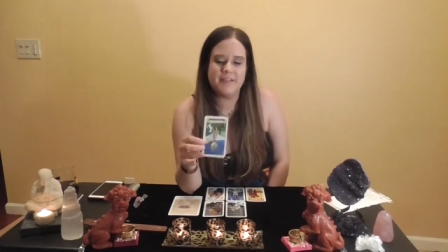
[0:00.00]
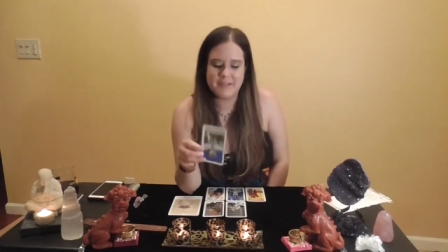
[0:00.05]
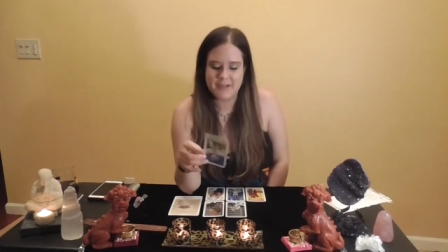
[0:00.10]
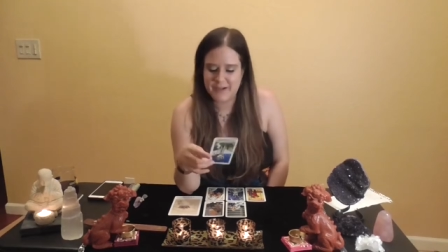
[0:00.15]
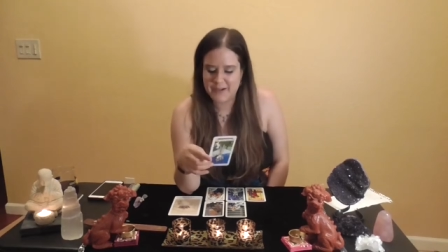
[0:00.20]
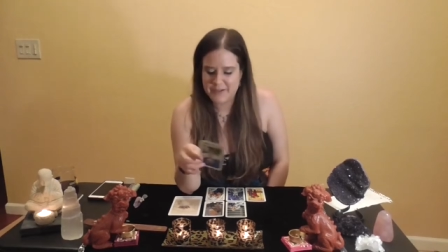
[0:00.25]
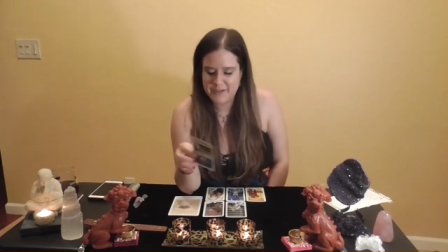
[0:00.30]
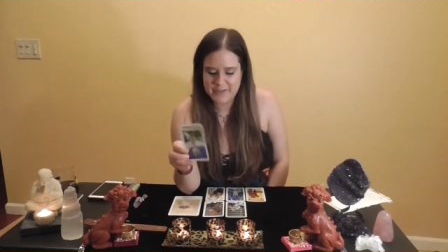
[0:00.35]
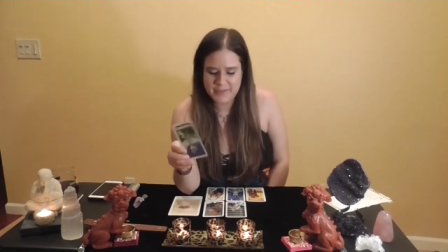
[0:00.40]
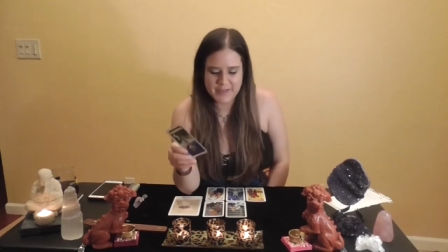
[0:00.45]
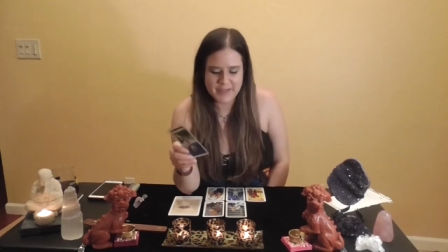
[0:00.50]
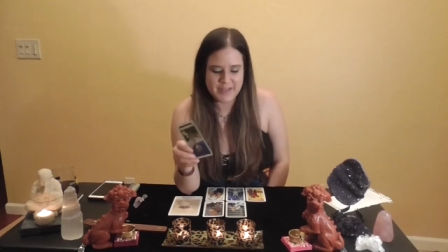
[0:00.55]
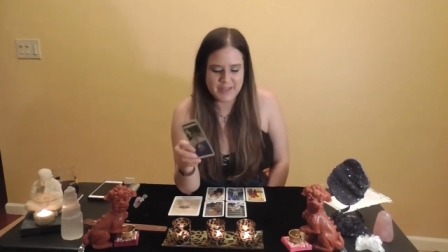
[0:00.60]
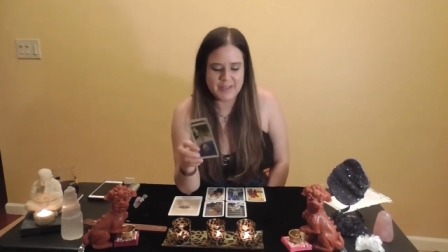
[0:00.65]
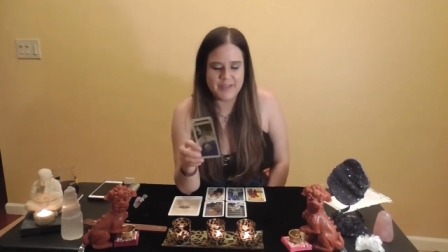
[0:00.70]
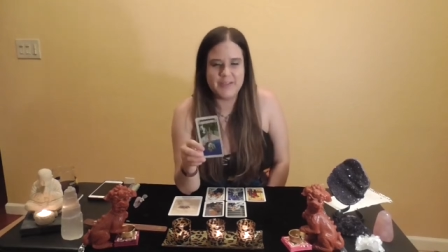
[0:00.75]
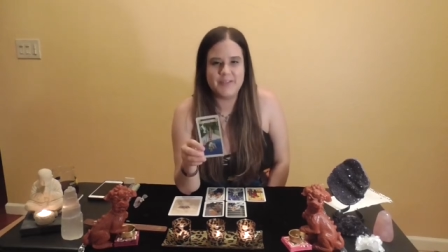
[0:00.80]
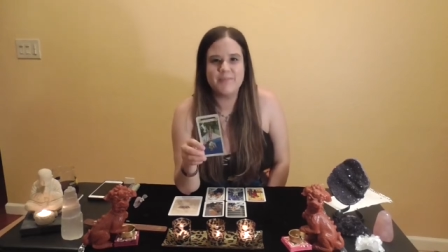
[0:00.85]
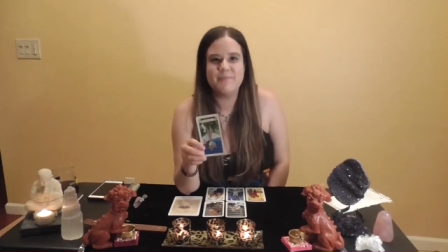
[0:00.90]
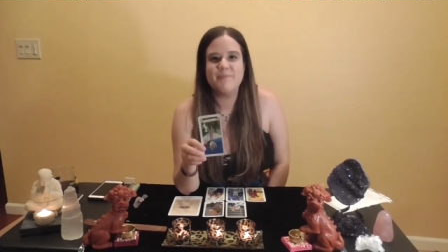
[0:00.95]
Sorry, I was fixing
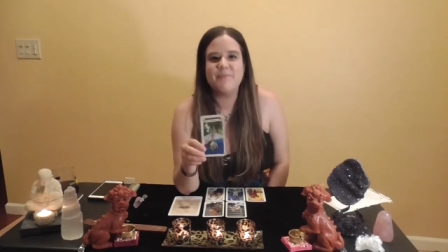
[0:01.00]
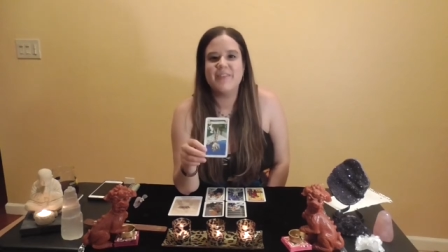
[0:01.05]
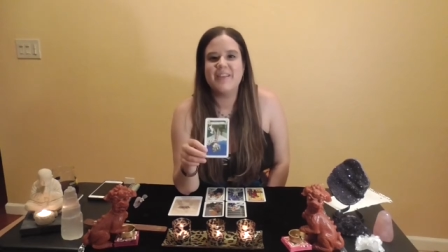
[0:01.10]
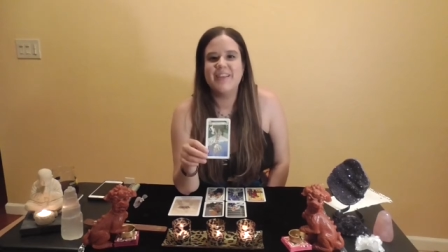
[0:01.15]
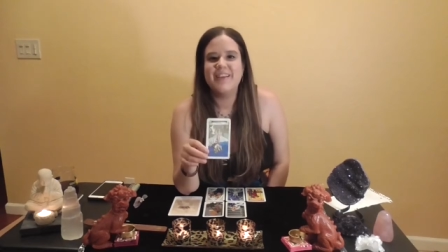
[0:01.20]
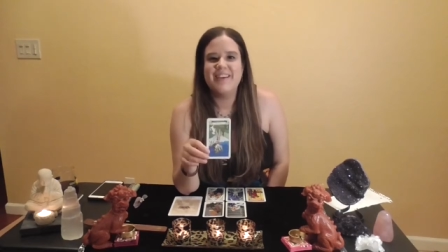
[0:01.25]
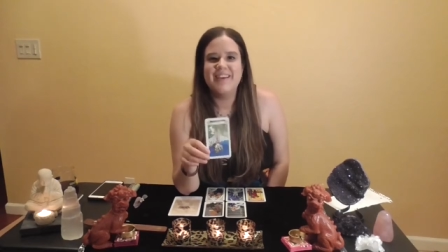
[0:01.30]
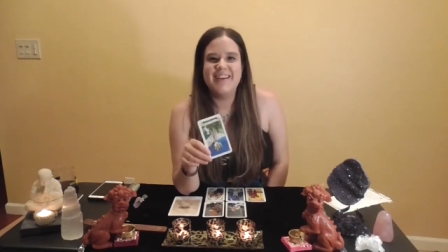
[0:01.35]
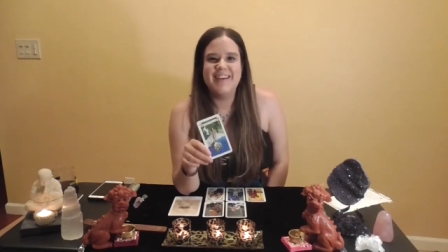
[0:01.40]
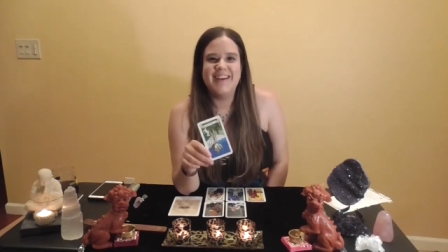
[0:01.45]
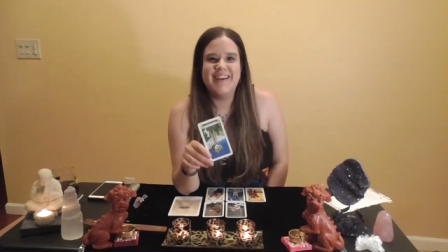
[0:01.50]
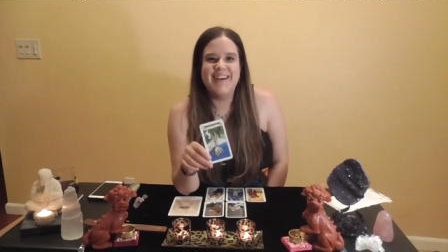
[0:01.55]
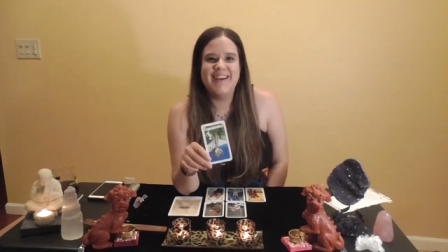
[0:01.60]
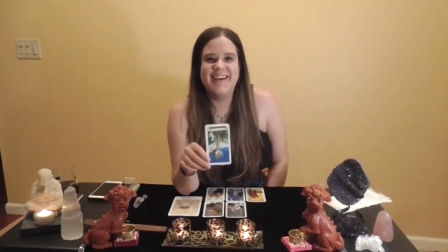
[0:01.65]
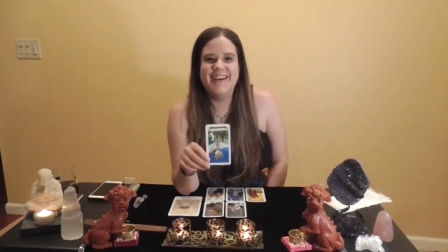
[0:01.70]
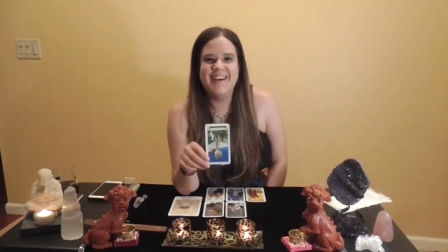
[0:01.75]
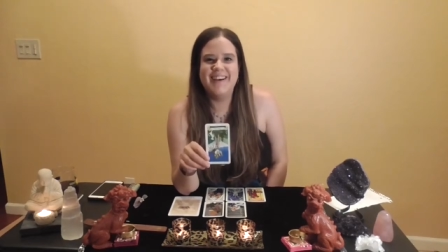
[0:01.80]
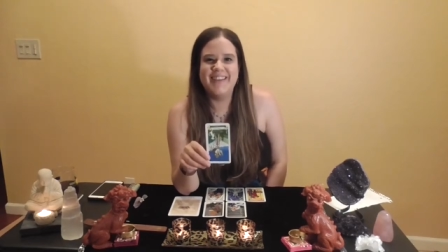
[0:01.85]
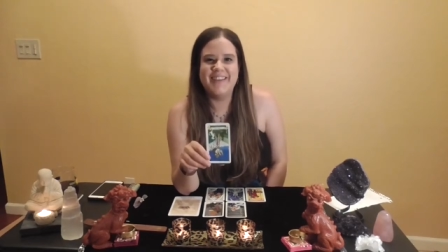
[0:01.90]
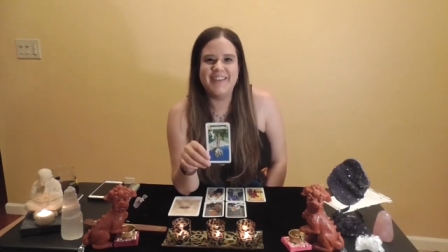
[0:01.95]
those.
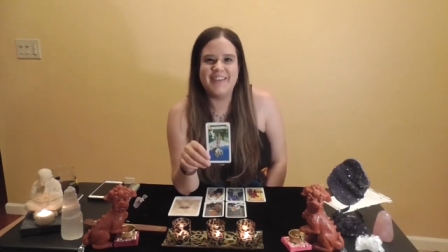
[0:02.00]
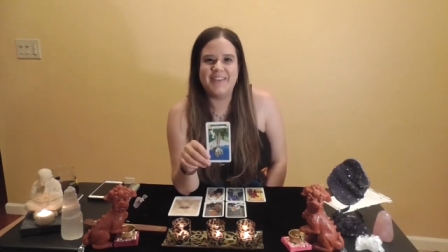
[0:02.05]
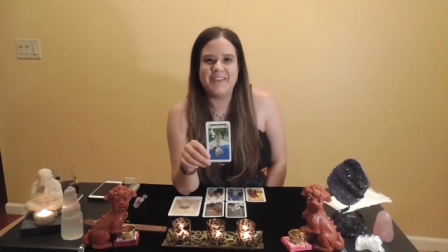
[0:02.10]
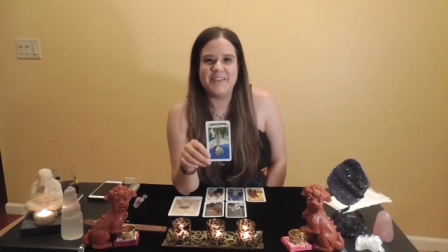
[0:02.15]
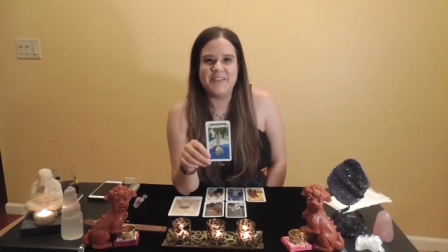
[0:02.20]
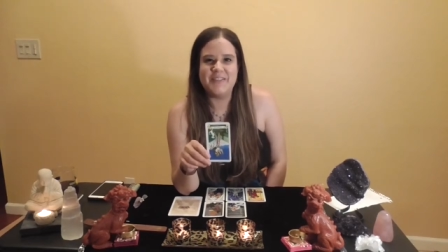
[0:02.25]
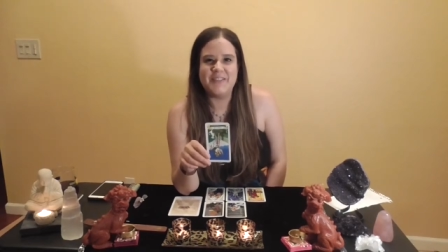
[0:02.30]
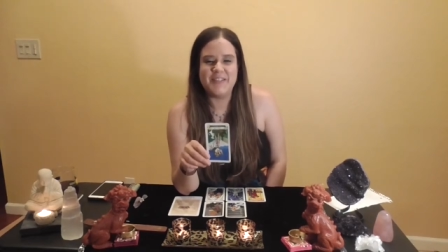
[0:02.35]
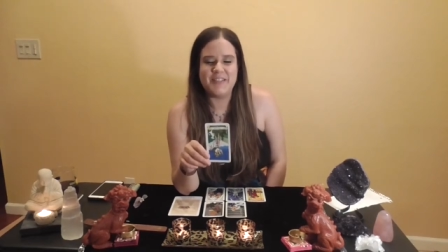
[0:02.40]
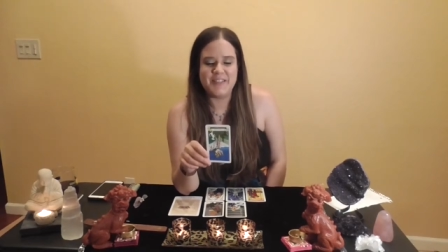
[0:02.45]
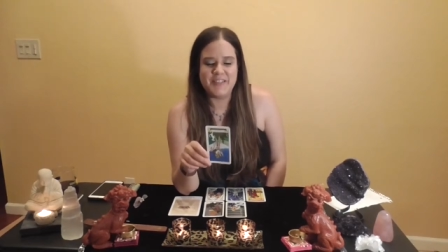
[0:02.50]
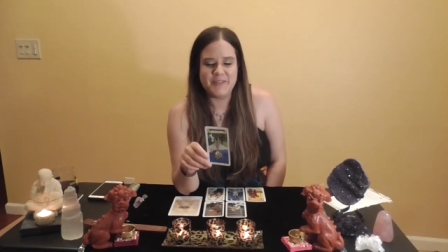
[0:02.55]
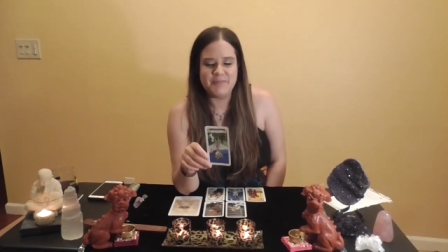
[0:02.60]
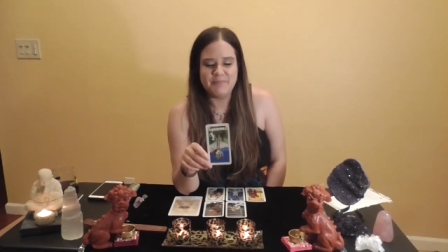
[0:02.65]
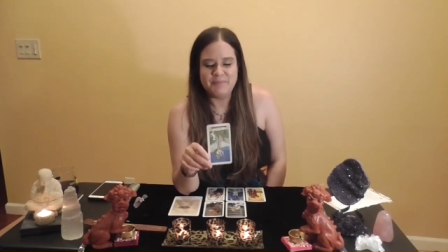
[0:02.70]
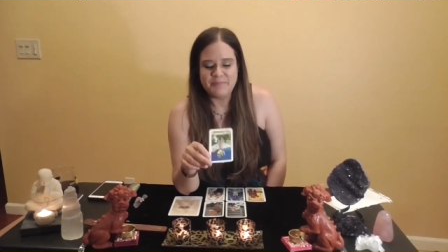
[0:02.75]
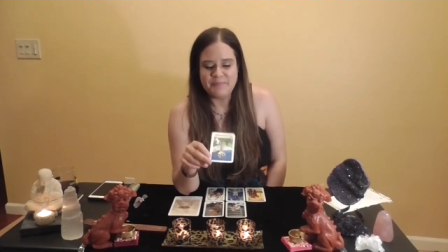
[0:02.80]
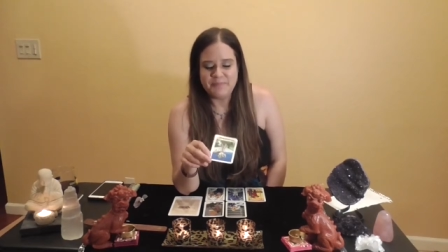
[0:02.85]
A little OCD.